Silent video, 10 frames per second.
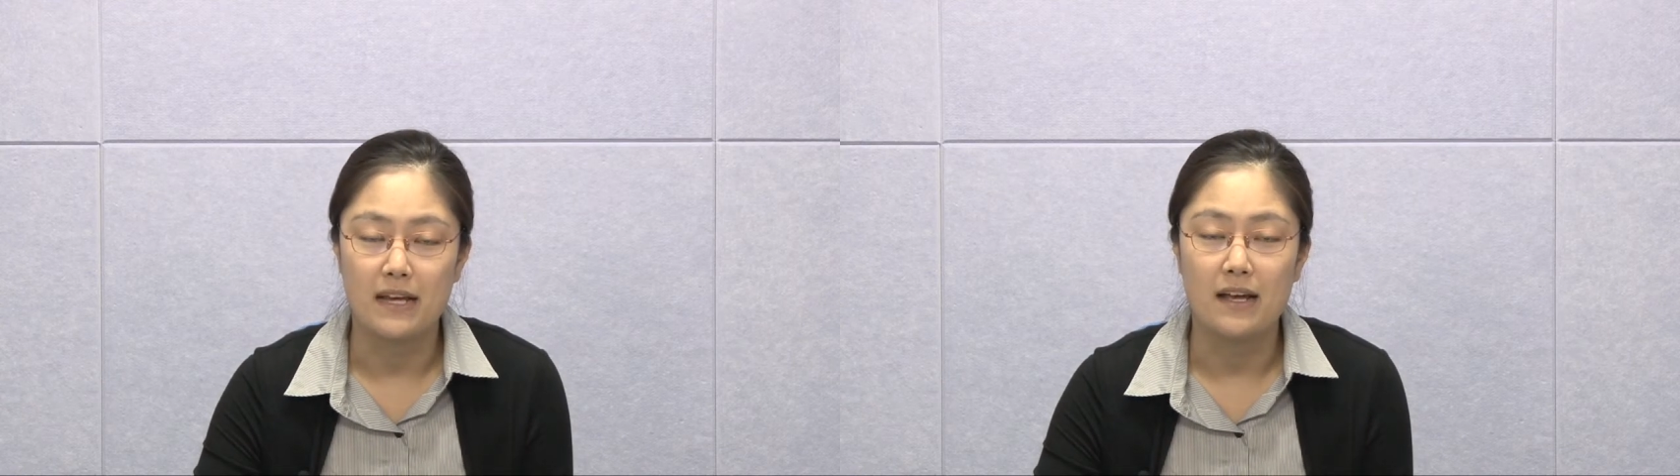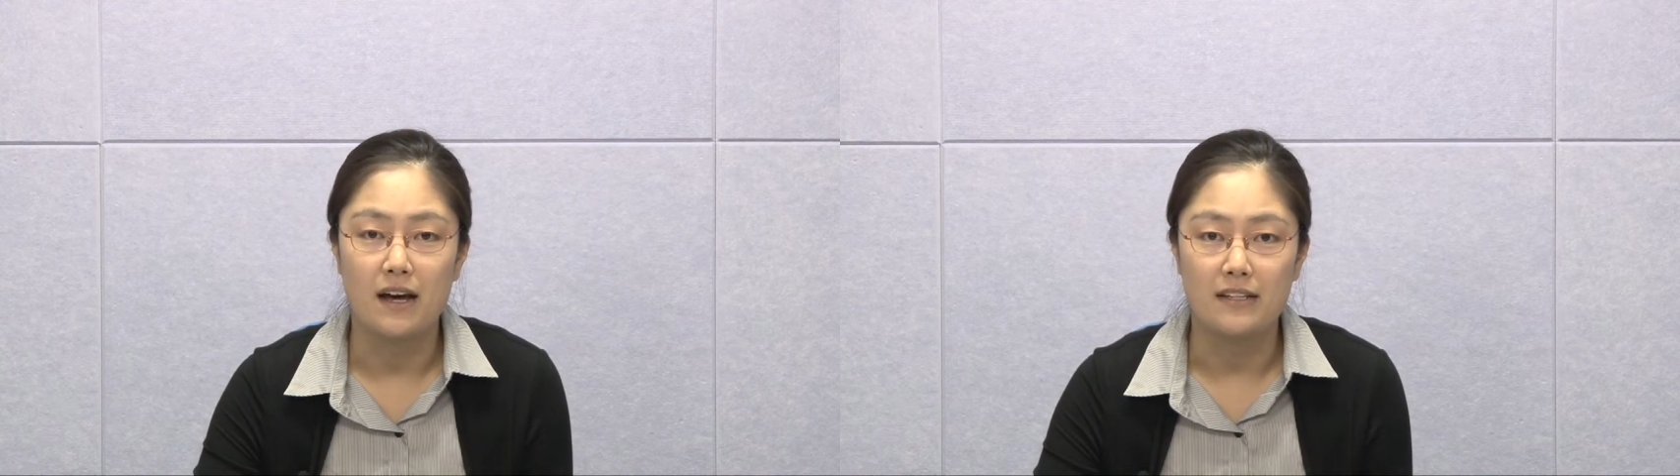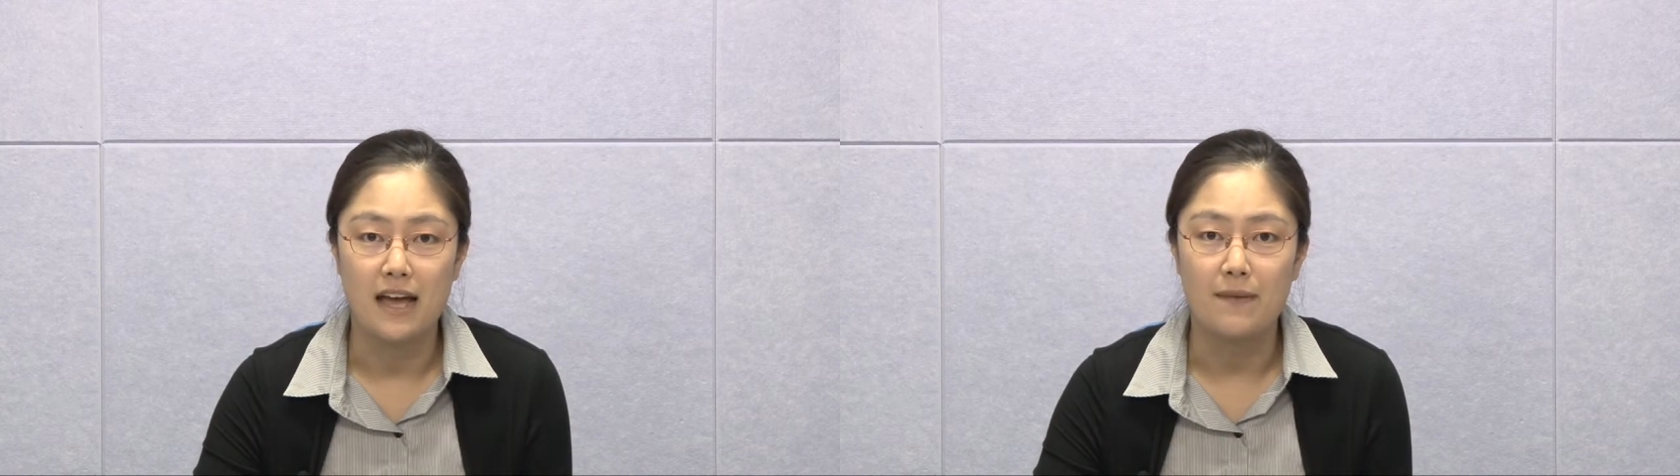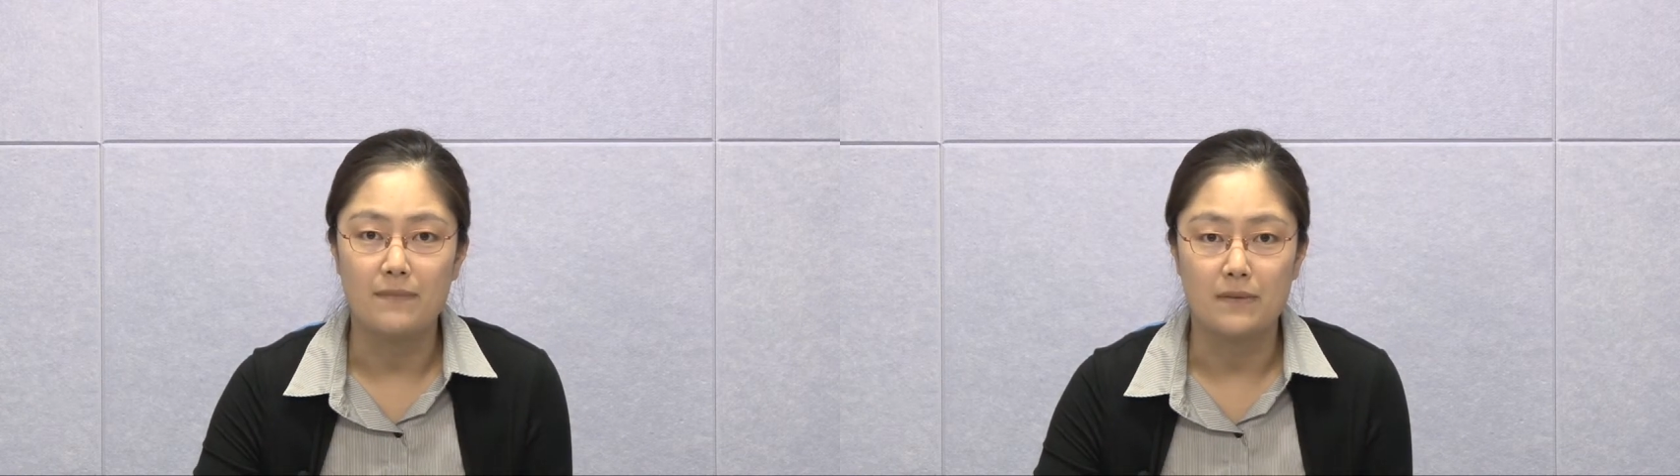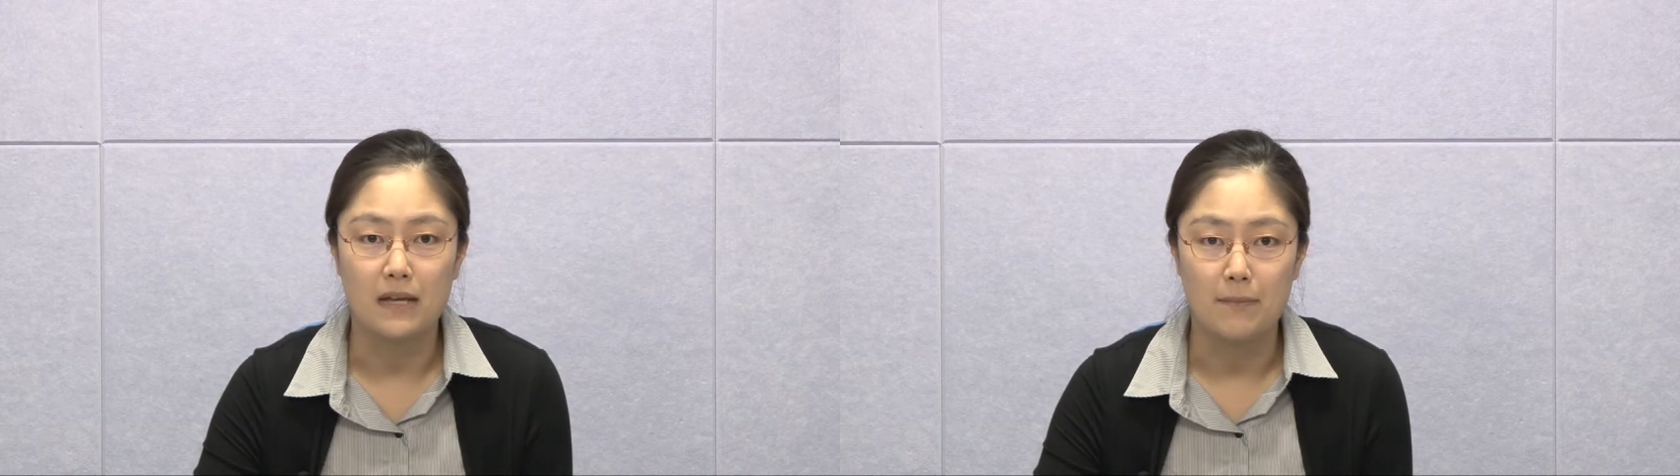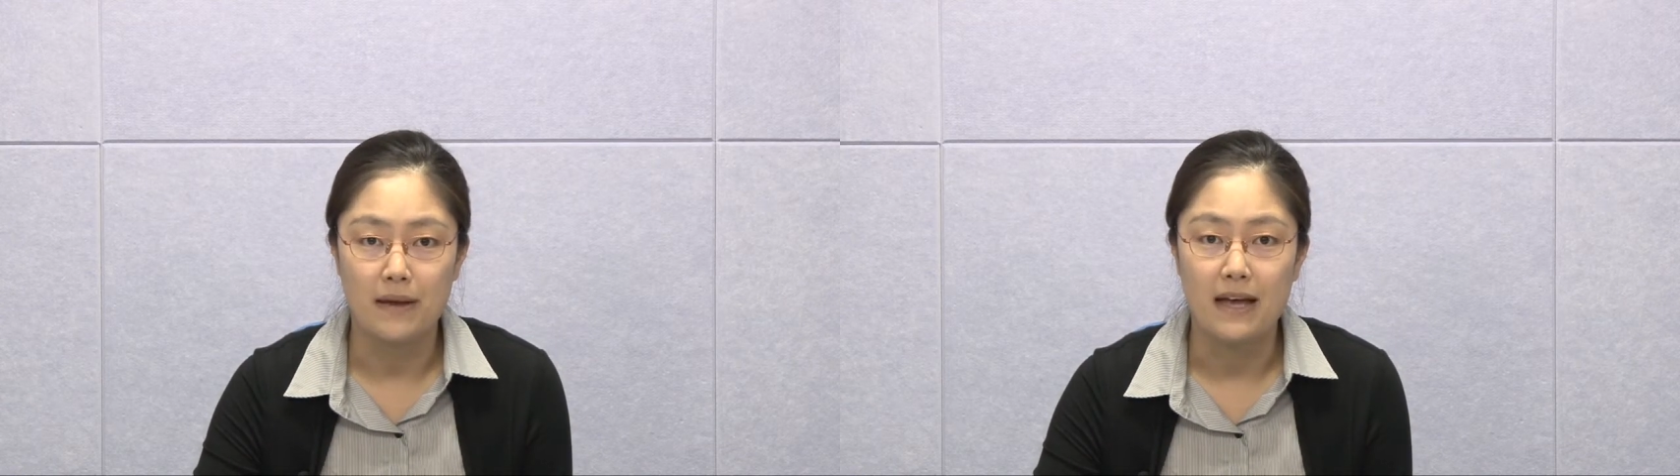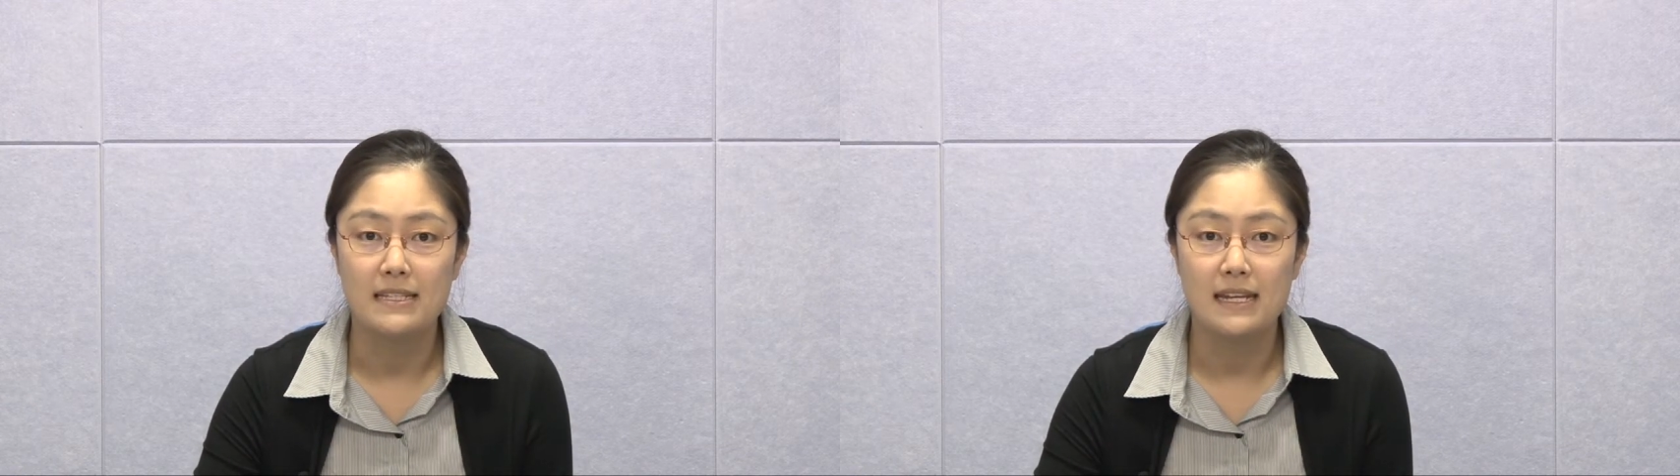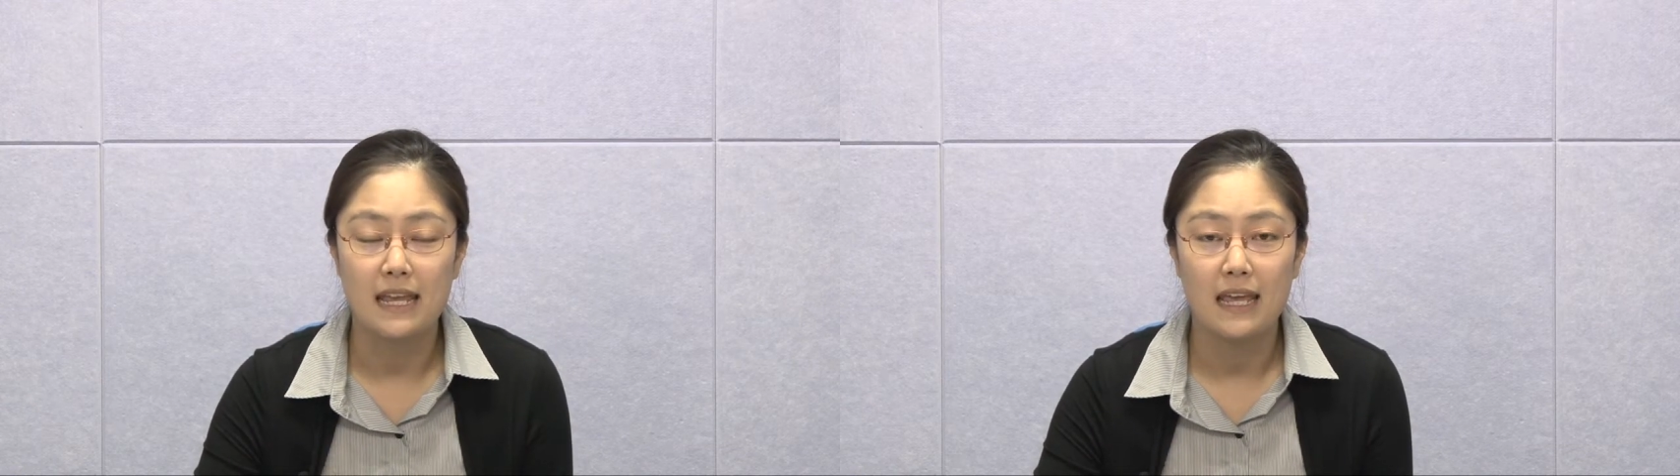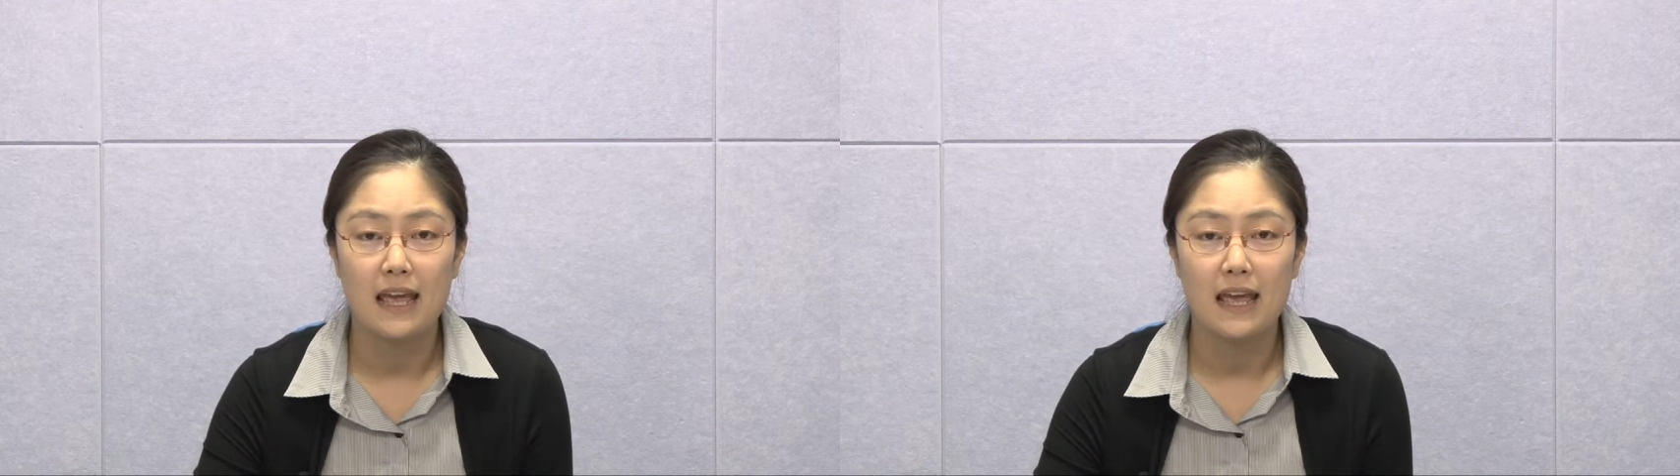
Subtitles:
adaptive capacity